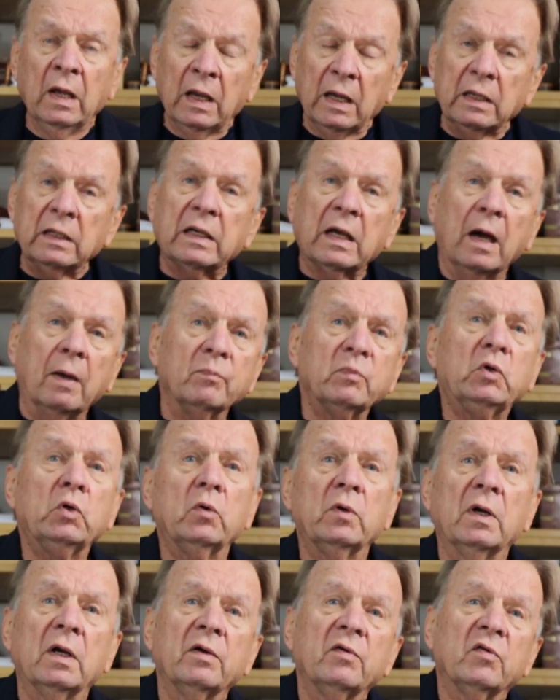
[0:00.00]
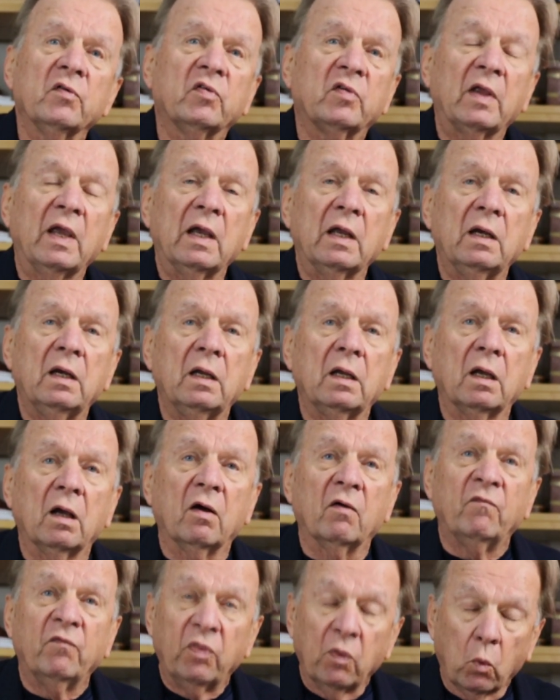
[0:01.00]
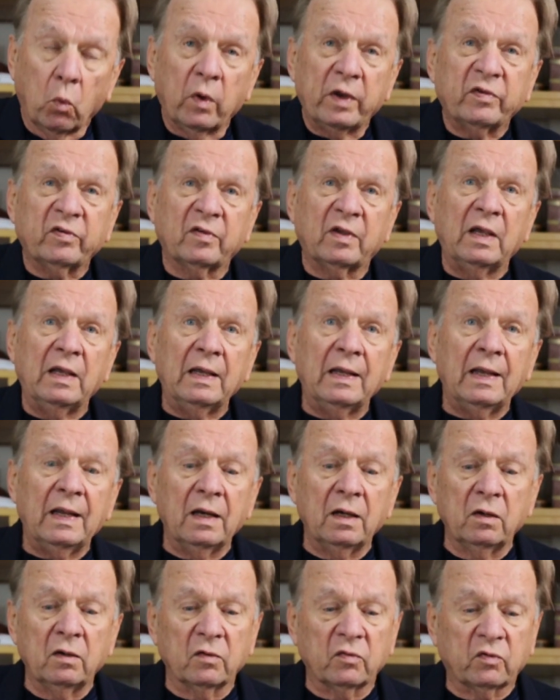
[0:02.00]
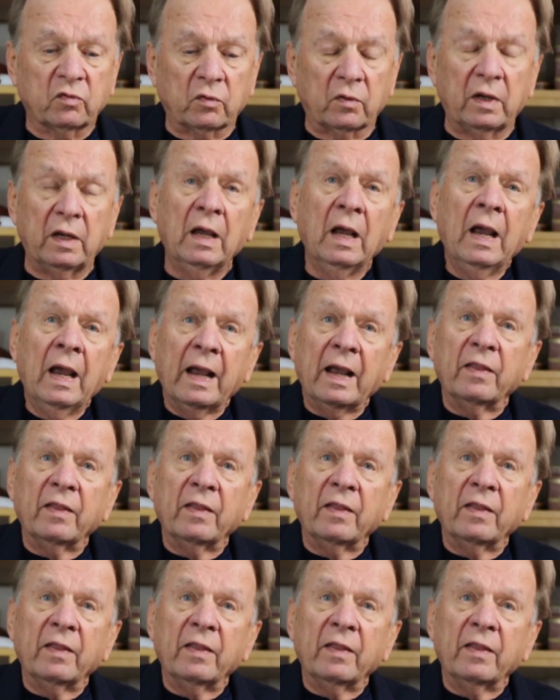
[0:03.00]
and come to an understanding of the whiskey industry